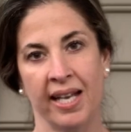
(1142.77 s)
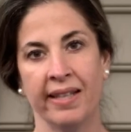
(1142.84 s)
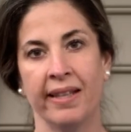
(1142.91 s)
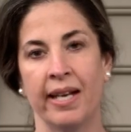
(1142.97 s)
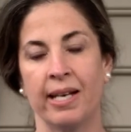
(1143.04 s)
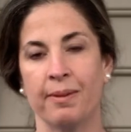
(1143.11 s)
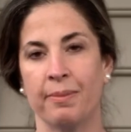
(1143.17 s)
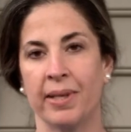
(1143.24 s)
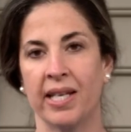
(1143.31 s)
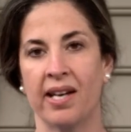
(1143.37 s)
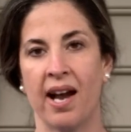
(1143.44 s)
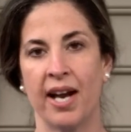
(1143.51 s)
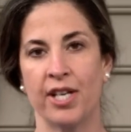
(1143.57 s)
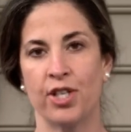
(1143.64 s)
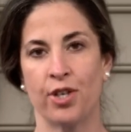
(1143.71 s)
letting me
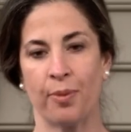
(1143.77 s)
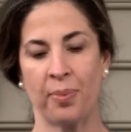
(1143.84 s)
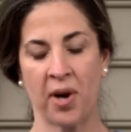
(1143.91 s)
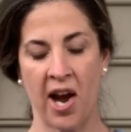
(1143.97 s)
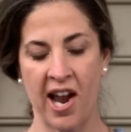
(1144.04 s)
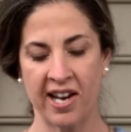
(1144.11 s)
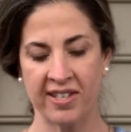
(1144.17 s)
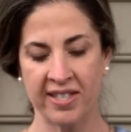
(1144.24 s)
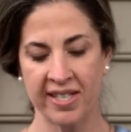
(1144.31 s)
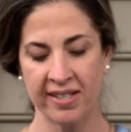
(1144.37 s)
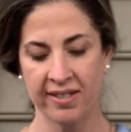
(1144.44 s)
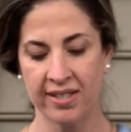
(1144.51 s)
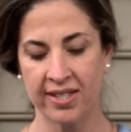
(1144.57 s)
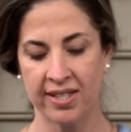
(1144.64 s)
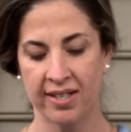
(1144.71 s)
guide your
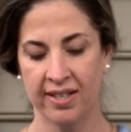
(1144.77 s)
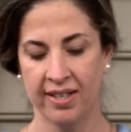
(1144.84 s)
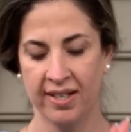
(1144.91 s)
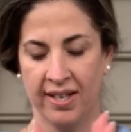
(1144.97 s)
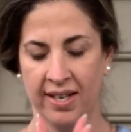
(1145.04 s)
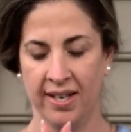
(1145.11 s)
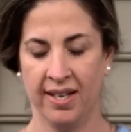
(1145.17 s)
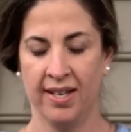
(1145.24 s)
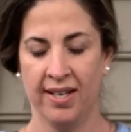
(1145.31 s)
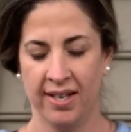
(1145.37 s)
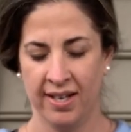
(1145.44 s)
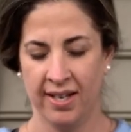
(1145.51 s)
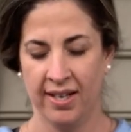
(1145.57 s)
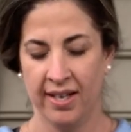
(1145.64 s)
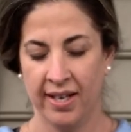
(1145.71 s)
practice.
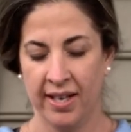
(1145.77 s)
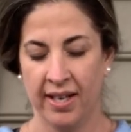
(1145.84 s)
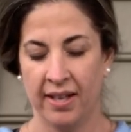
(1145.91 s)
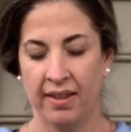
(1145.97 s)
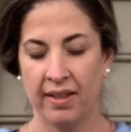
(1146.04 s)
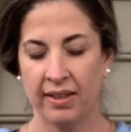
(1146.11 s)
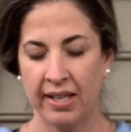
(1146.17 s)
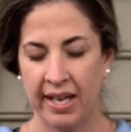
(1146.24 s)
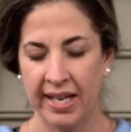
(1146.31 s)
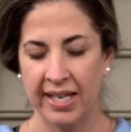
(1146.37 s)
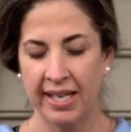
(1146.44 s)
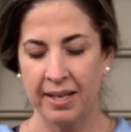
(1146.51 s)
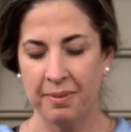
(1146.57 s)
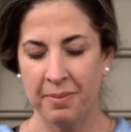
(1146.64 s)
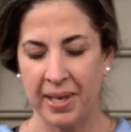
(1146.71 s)
The light
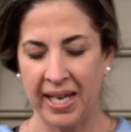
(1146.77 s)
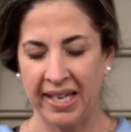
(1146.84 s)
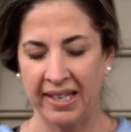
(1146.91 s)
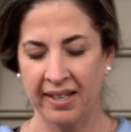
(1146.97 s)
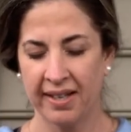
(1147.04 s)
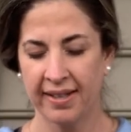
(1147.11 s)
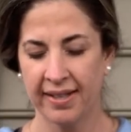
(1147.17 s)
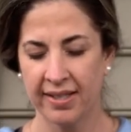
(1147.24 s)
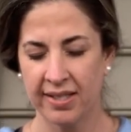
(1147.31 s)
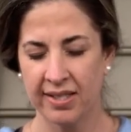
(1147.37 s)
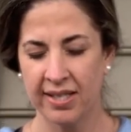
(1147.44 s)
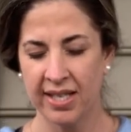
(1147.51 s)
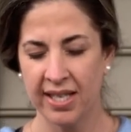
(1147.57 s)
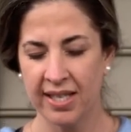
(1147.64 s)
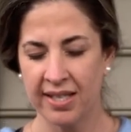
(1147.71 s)
in me
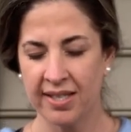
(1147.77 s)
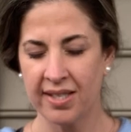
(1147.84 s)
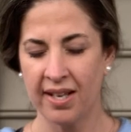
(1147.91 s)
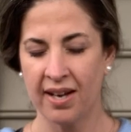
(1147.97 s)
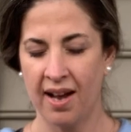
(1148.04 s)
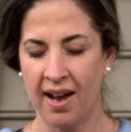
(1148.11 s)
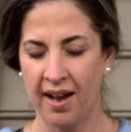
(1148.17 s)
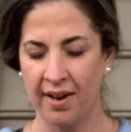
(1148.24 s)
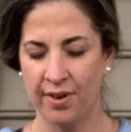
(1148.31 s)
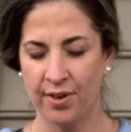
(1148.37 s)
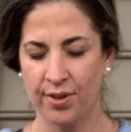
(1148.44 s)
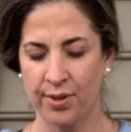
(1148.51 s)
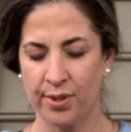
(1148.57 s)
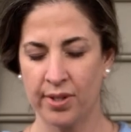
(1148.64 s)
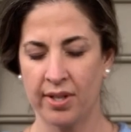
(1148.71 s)
sees and
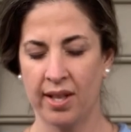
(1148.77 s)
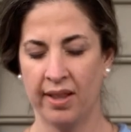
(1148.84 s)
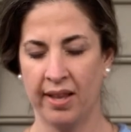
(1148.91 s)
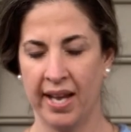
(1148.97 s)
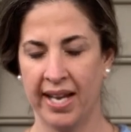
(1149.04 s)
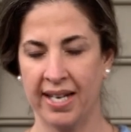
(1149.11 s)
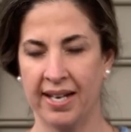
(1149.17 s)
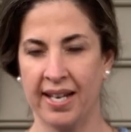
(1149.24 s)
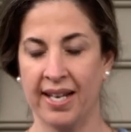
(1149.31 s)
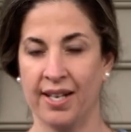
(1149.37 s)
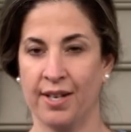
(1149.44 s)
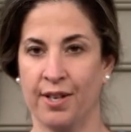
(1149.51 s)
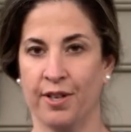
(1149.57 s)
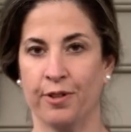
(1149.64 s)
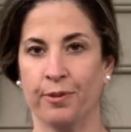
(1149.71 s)
honors the light in
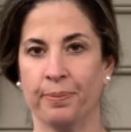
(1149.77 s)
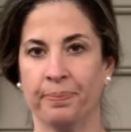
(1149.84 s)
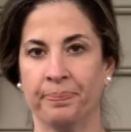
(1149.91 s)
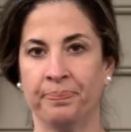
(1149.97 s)
you.